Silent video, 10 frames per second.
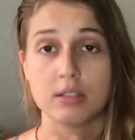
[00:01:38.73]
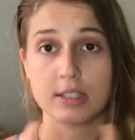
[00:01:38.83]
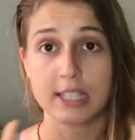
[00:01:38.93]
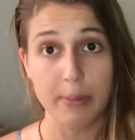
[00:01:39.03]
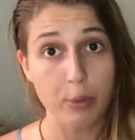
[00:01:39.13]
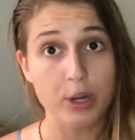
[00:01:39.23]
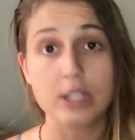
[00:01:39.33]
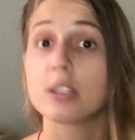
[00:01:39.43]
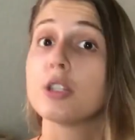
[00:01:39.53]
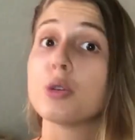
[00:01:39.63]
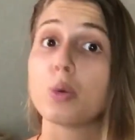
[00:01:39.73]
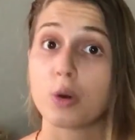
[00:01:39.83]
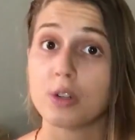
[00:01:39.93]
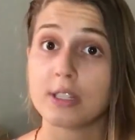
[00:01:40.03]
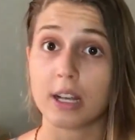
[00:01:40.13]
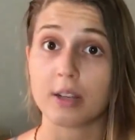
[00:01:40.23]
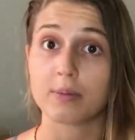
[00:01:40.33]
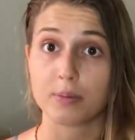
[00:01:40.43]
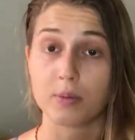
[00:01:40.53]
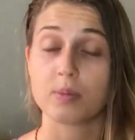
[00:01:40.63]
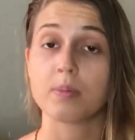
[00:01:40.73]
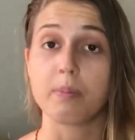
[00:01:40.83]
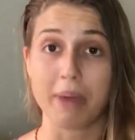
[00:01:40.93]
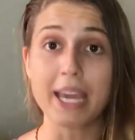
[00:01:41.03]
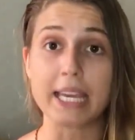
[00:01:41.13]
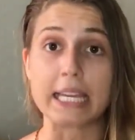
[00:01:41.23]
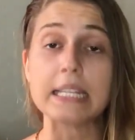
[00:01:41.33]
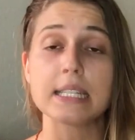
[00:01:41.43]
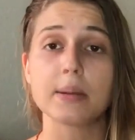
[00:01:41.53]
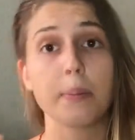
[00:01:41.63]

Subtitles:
separate the two words that make it,